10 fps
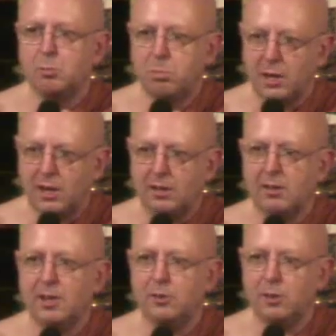but
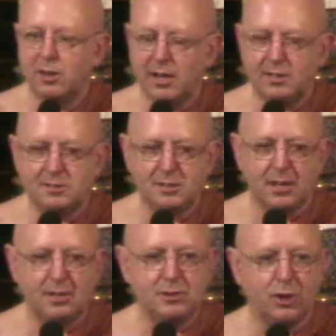in the United
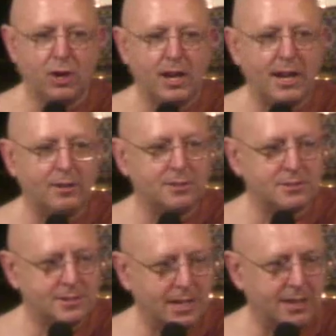States you're not allowed to
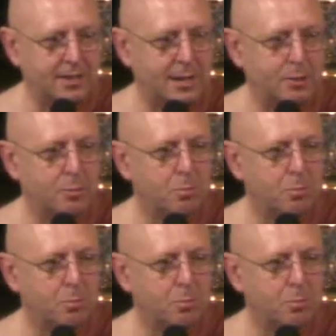say that.